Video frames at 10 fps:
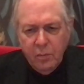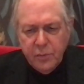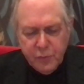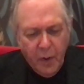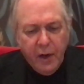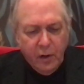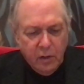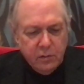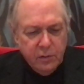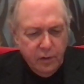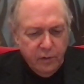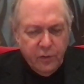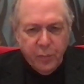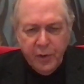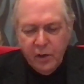Spider, who's
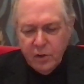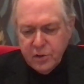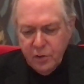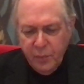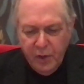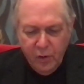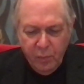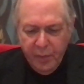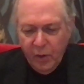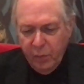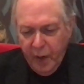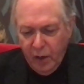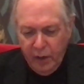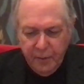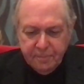the precursor of Beetle
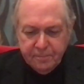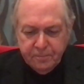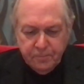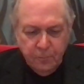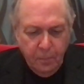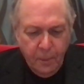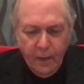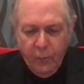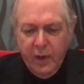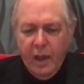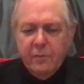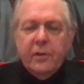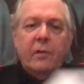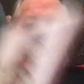Bailey. We have